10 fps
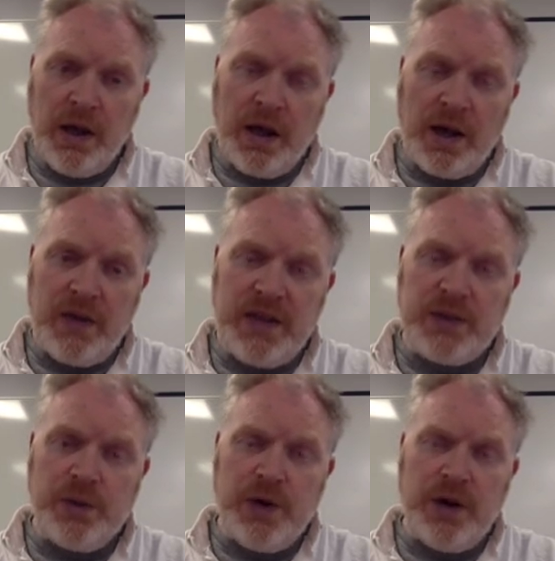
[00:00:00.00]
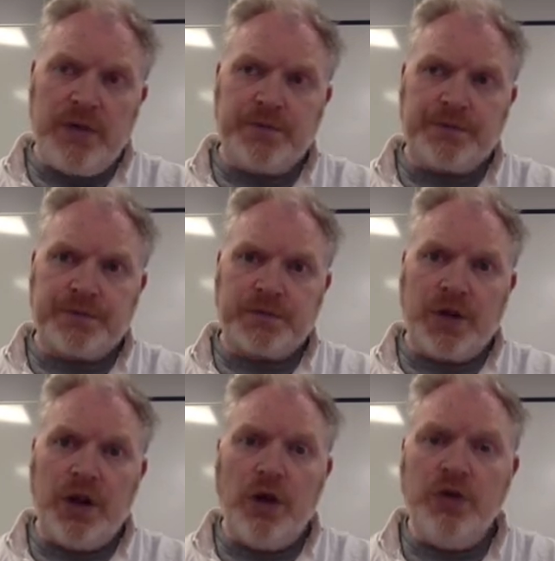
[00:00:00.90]
And these were
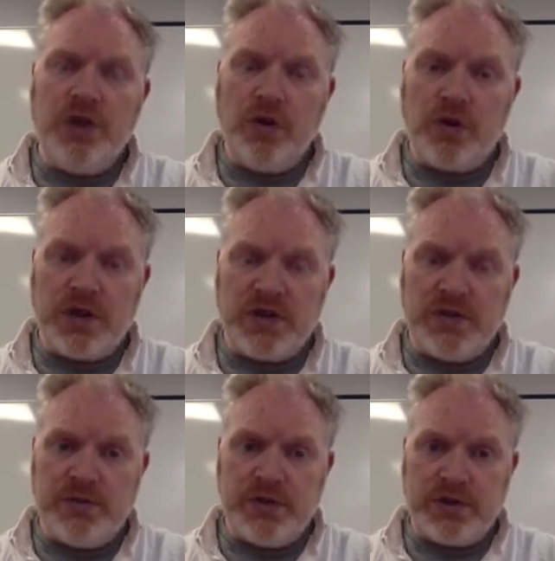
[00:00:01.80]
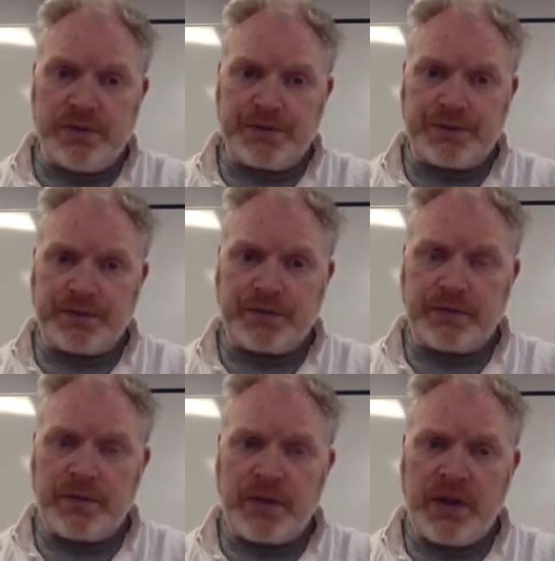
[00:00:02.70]
colonial organisms
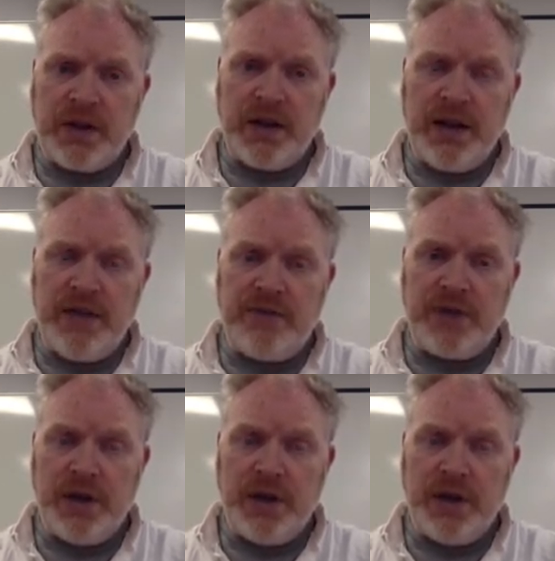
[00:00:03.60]
that lived